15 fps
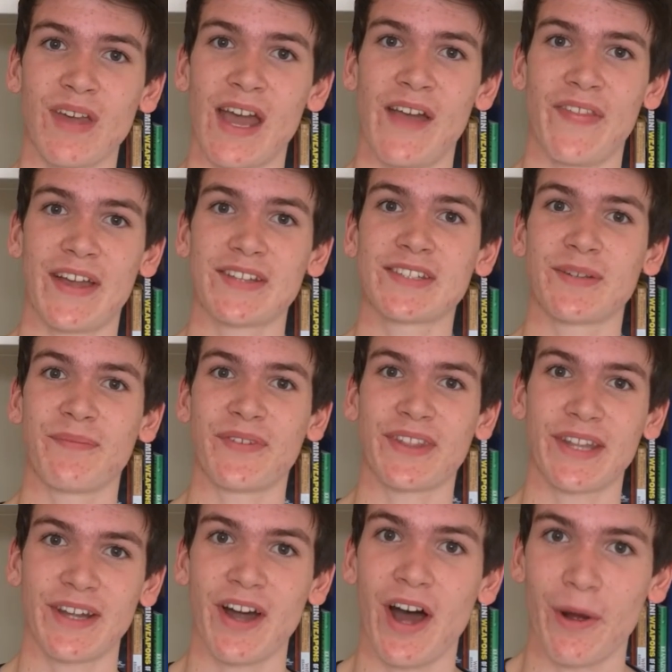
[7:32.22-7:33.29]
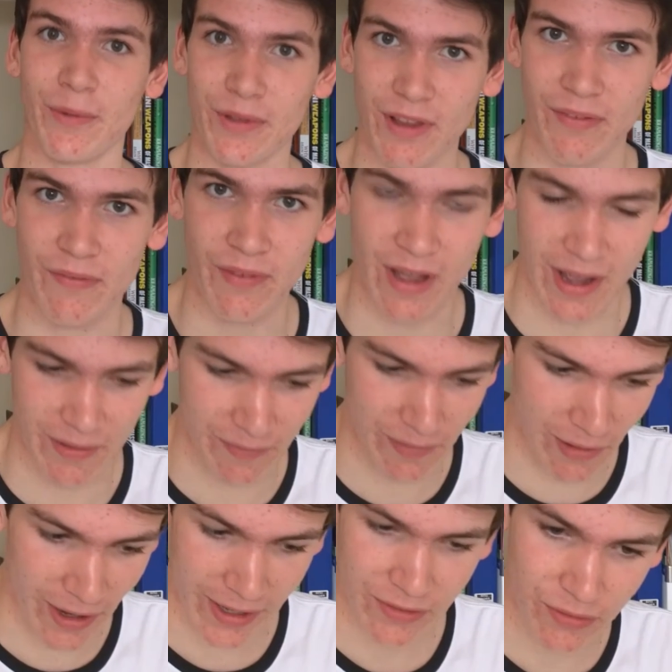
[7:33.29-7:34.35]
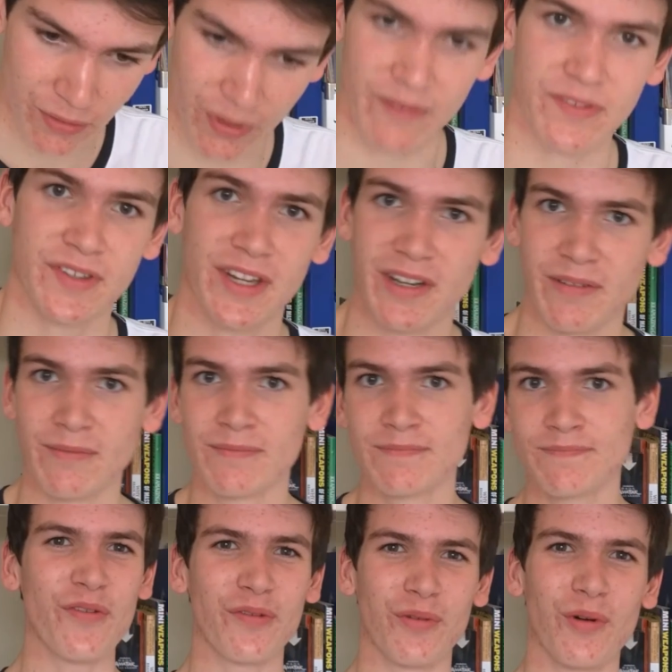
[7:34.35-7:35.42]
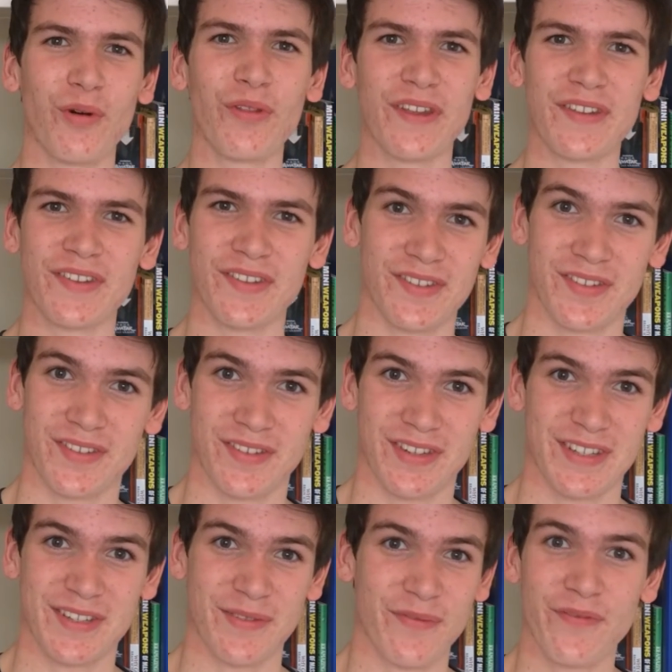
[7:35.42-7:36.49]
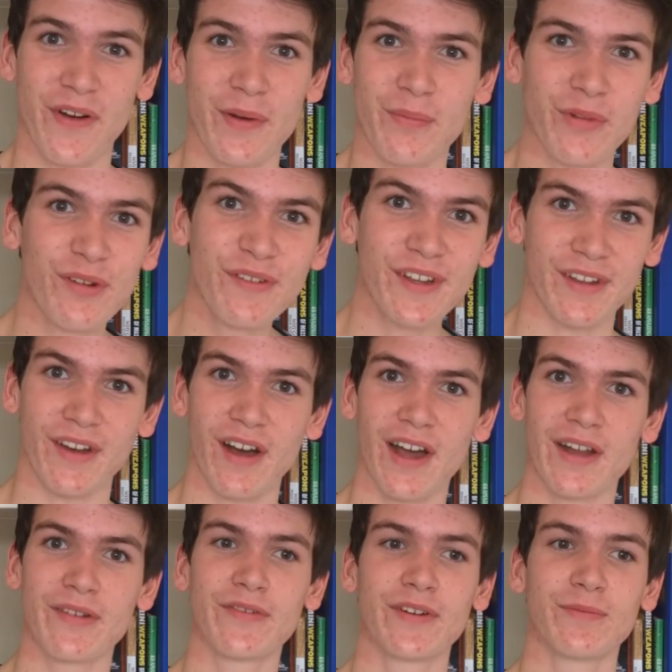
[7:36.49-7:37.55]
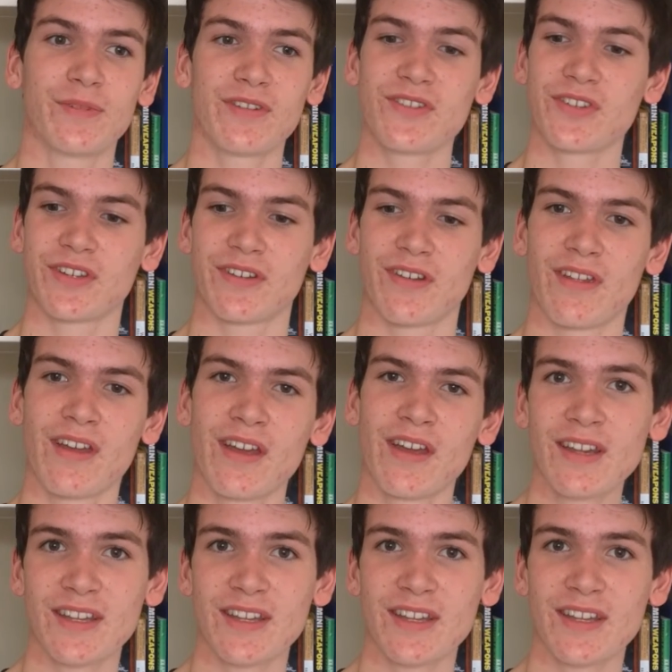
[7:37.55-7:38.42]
And that's something that I would have liked to have seen. Overall, this is a fun movie. I had fun watching it.